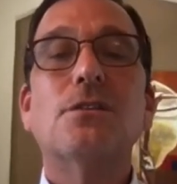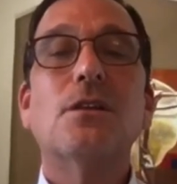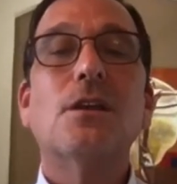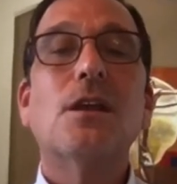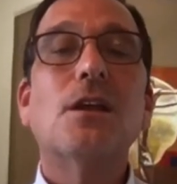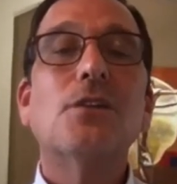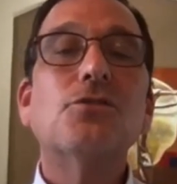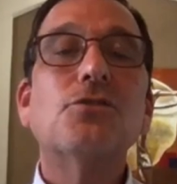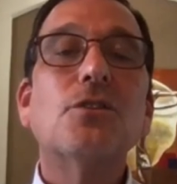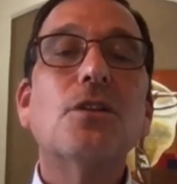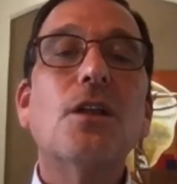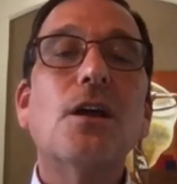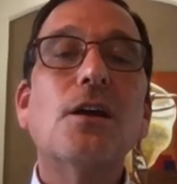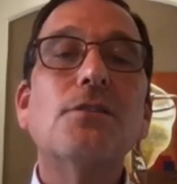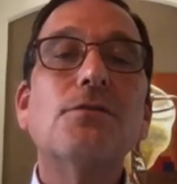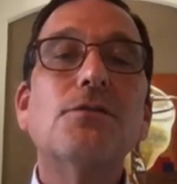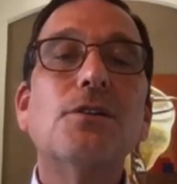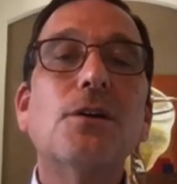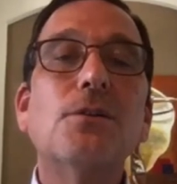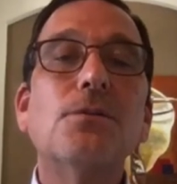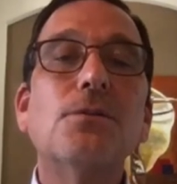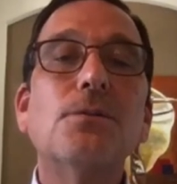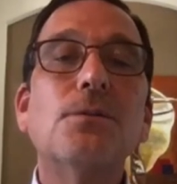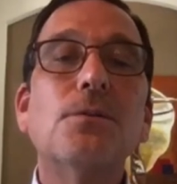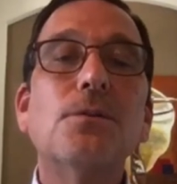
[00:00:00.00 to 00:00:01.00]
answer live?
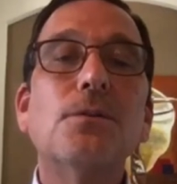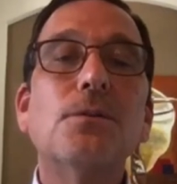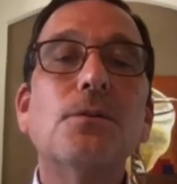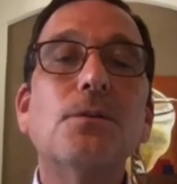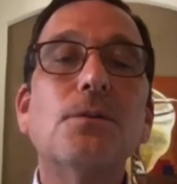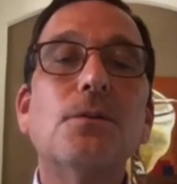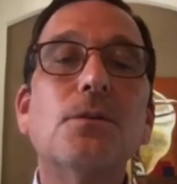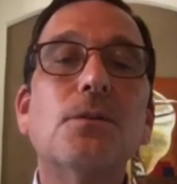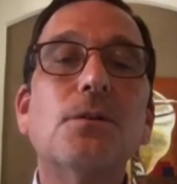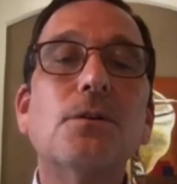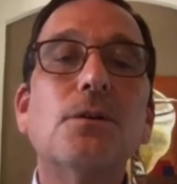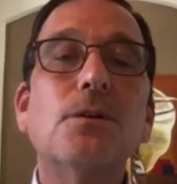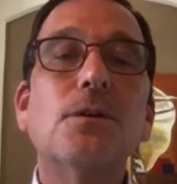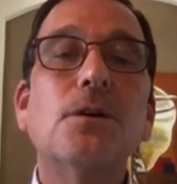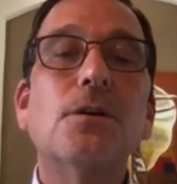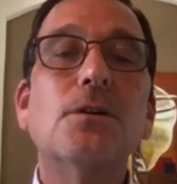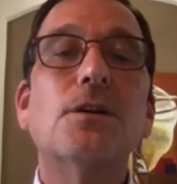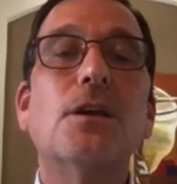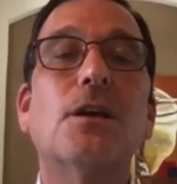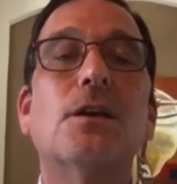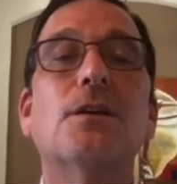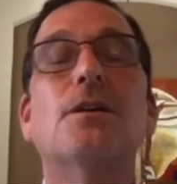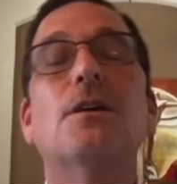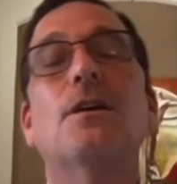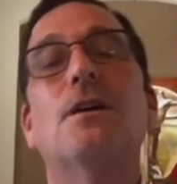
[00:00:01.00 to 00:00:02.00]
No?
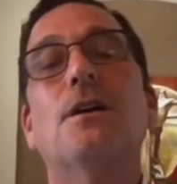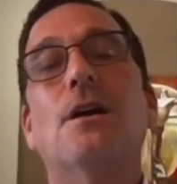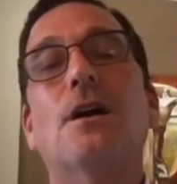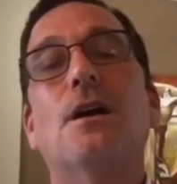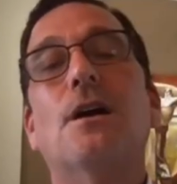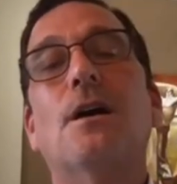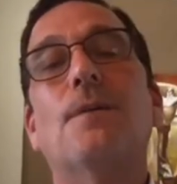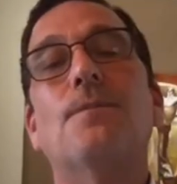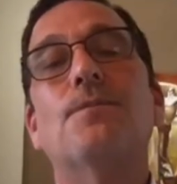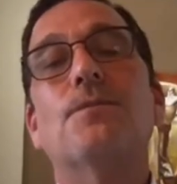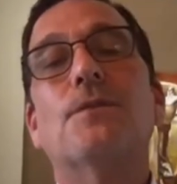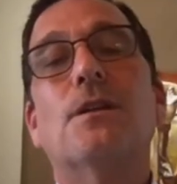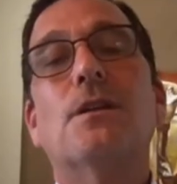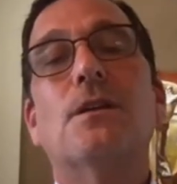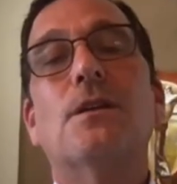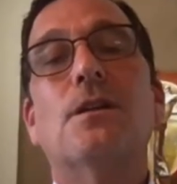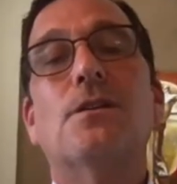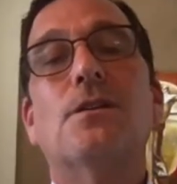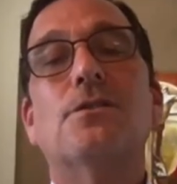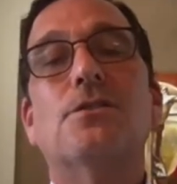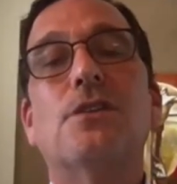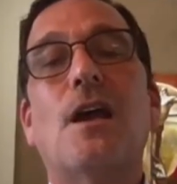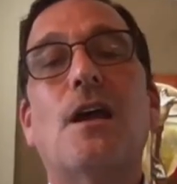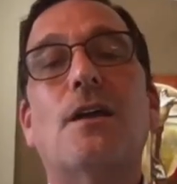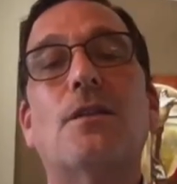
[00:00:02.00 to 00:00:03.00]
Okay. Uh,
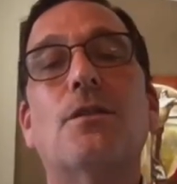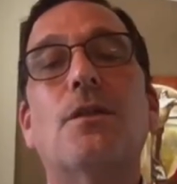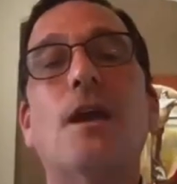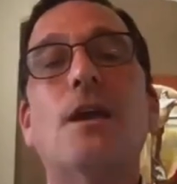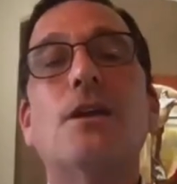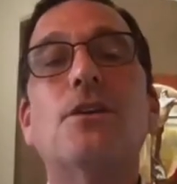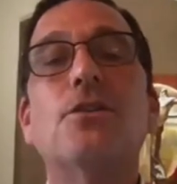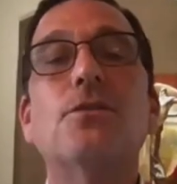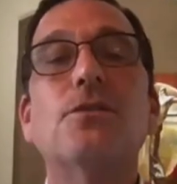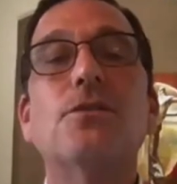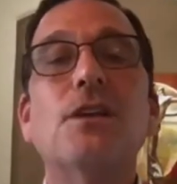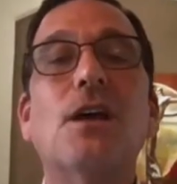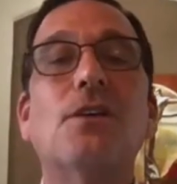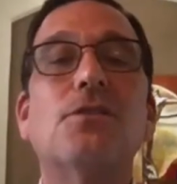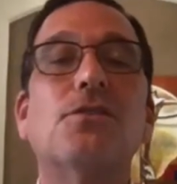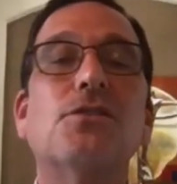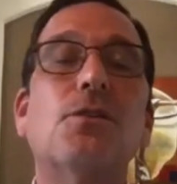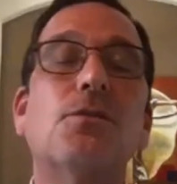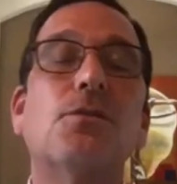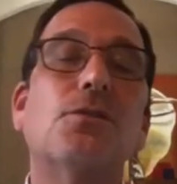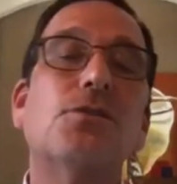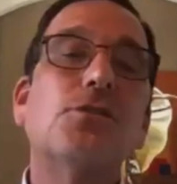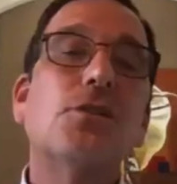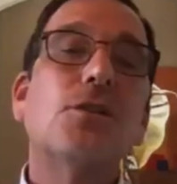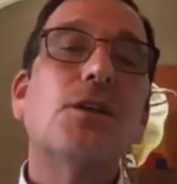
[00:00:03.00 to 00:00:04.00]
Zach, thank you. Yeah,
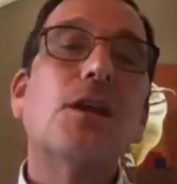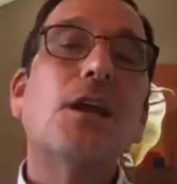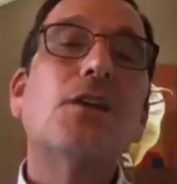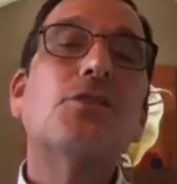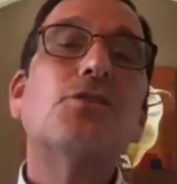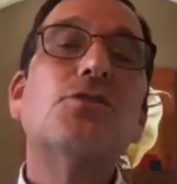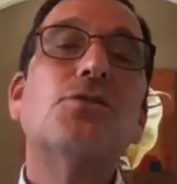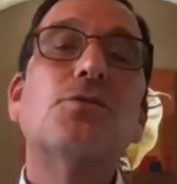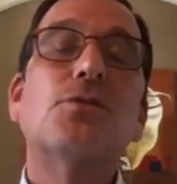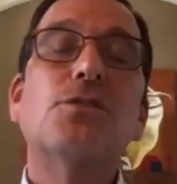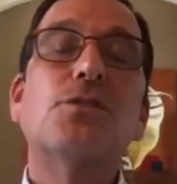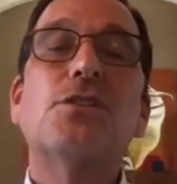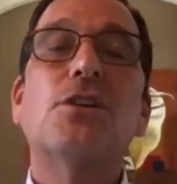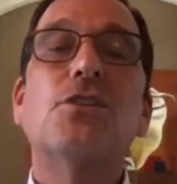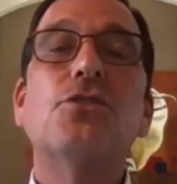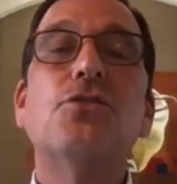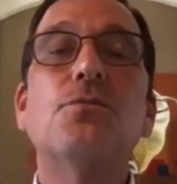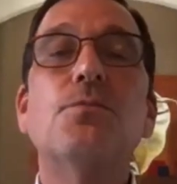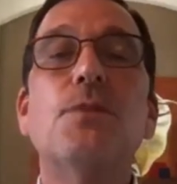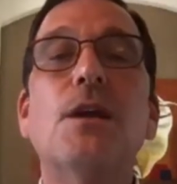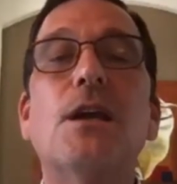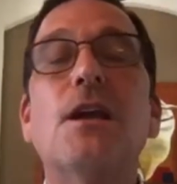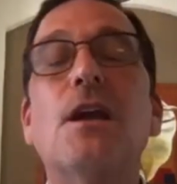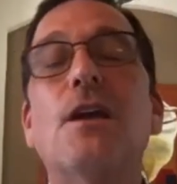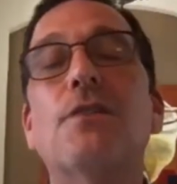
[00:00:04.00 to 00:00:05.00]
so, so the answer is that you
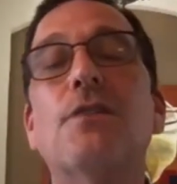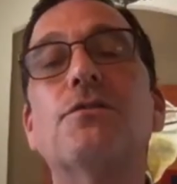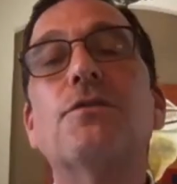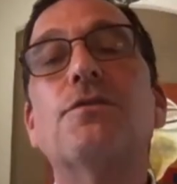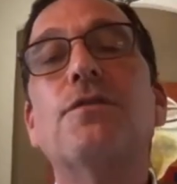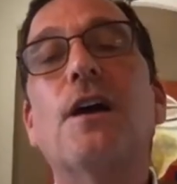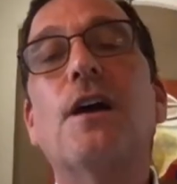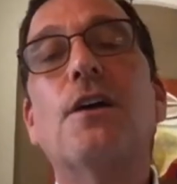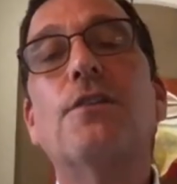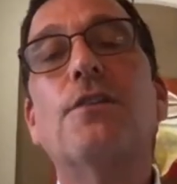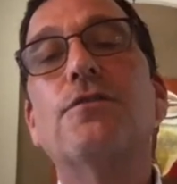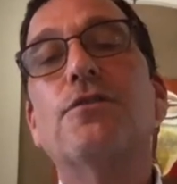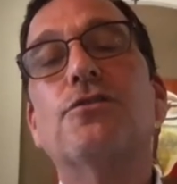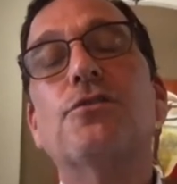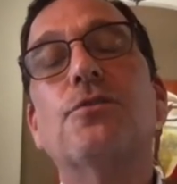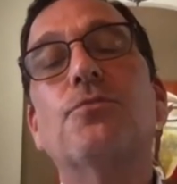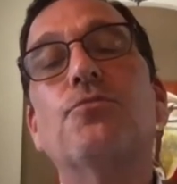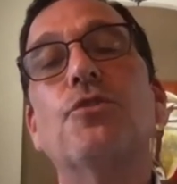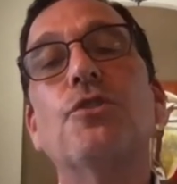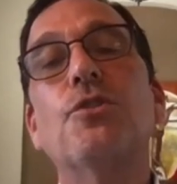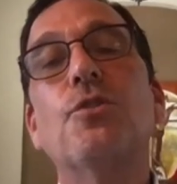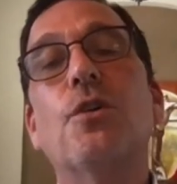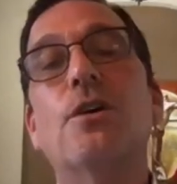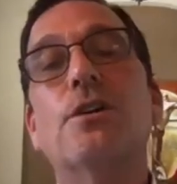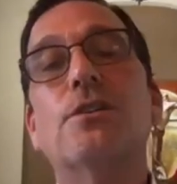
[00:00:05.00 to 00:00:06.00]
may have to file for some
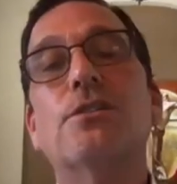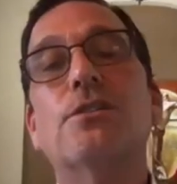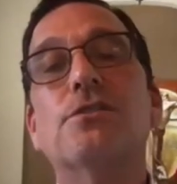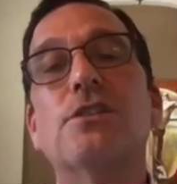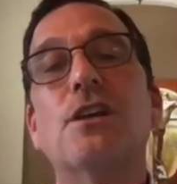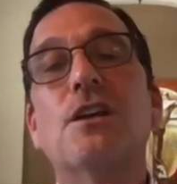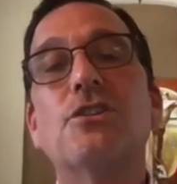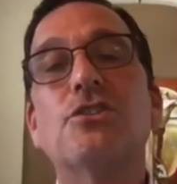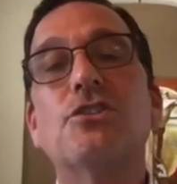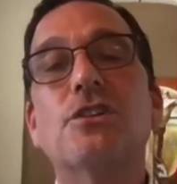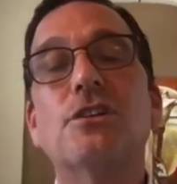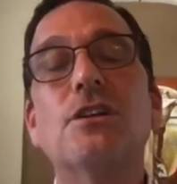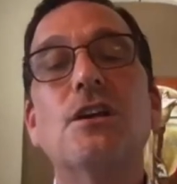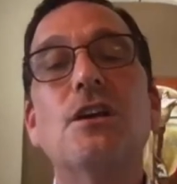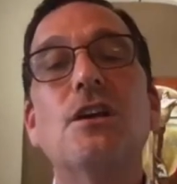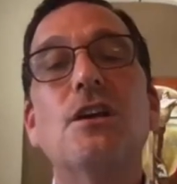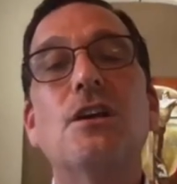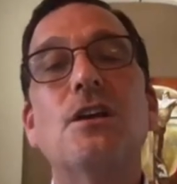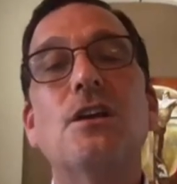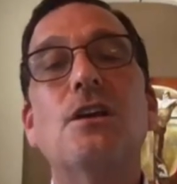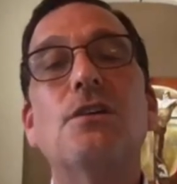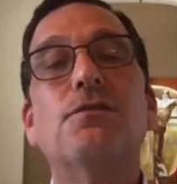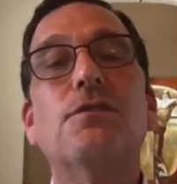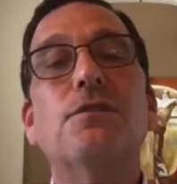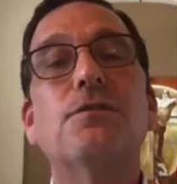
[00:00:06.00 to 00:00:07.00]
reorganization
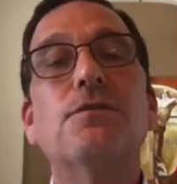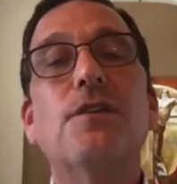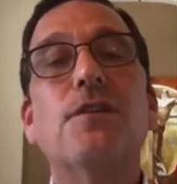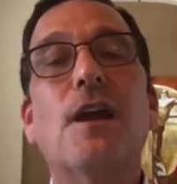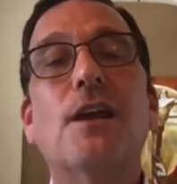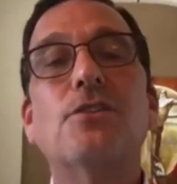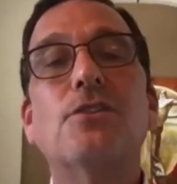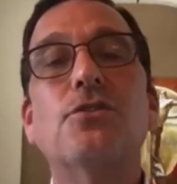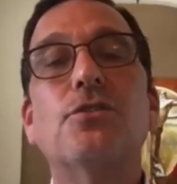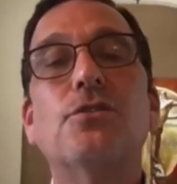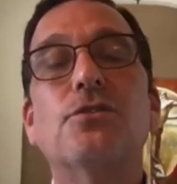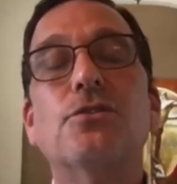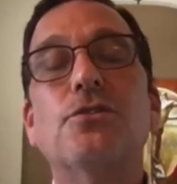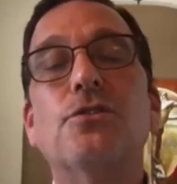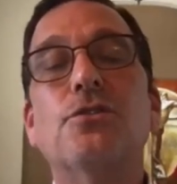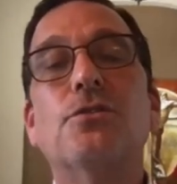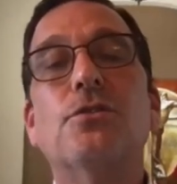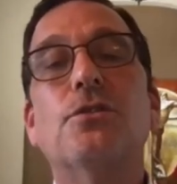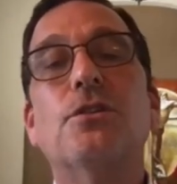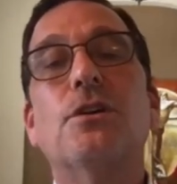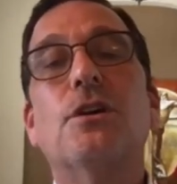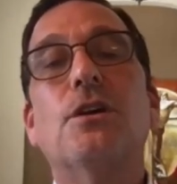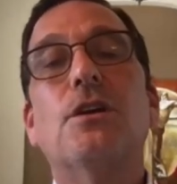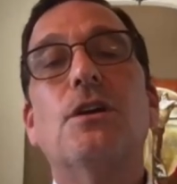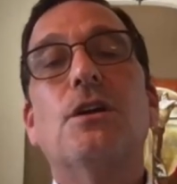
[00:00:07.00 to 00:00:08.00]
if in fact you're,
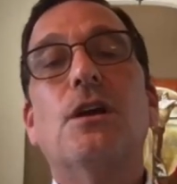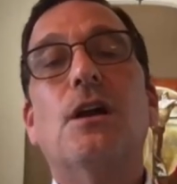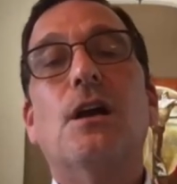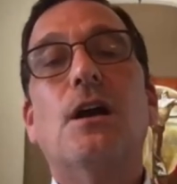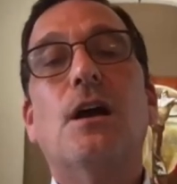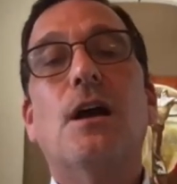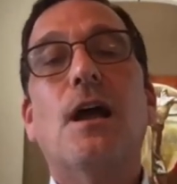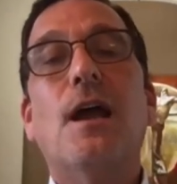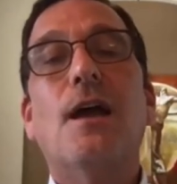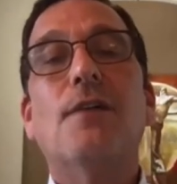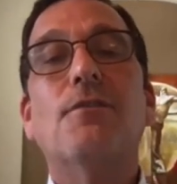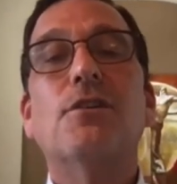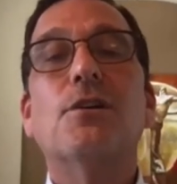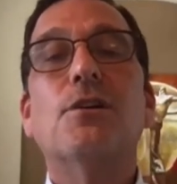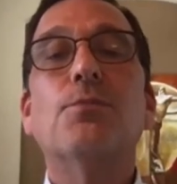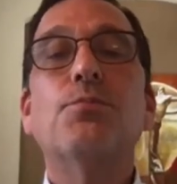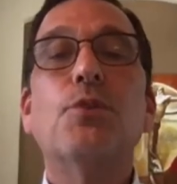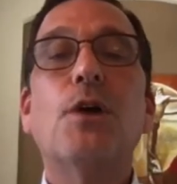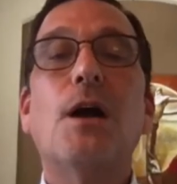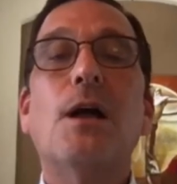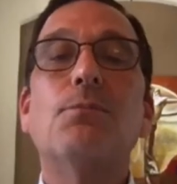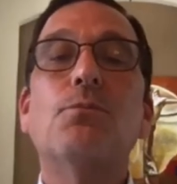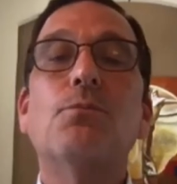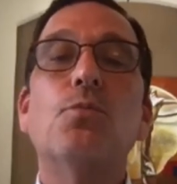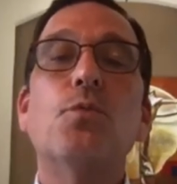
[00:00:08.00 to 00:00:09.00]
you're uh, having a
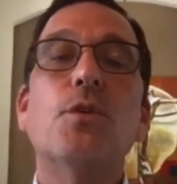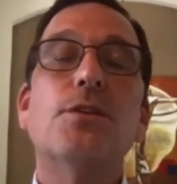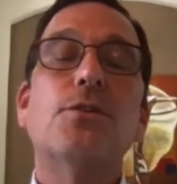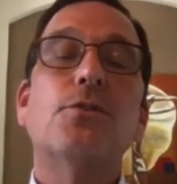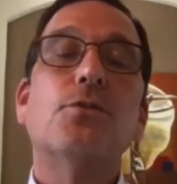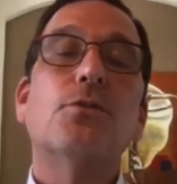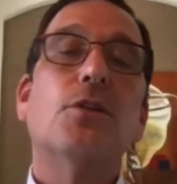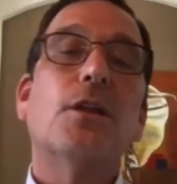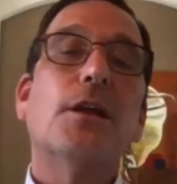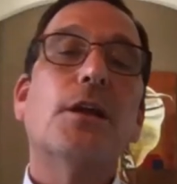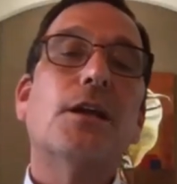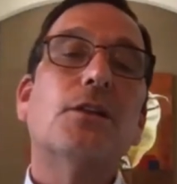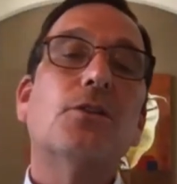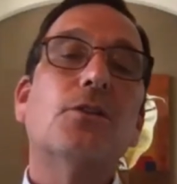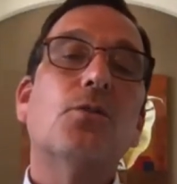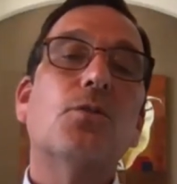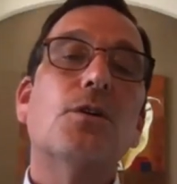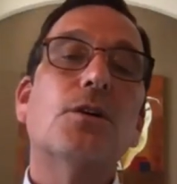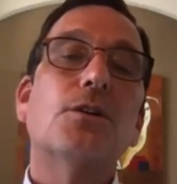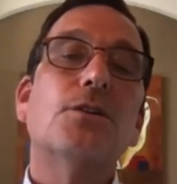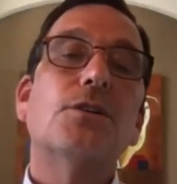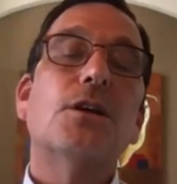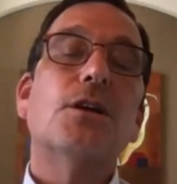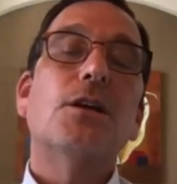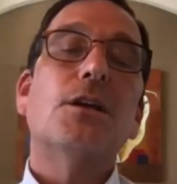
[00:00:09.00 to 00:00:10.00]
problem with your
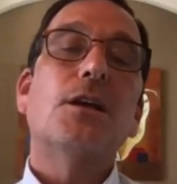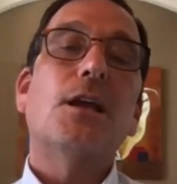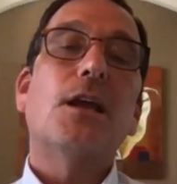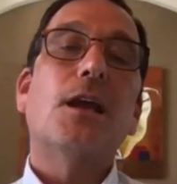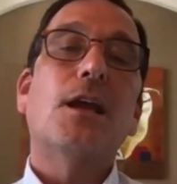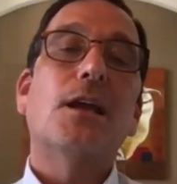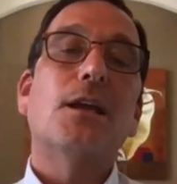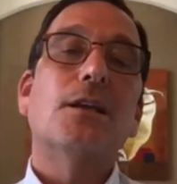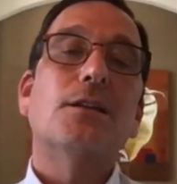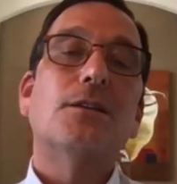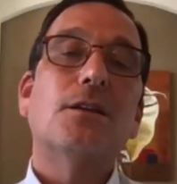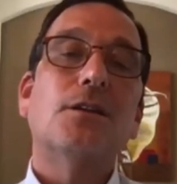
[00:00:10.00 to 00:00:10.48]
landlord and,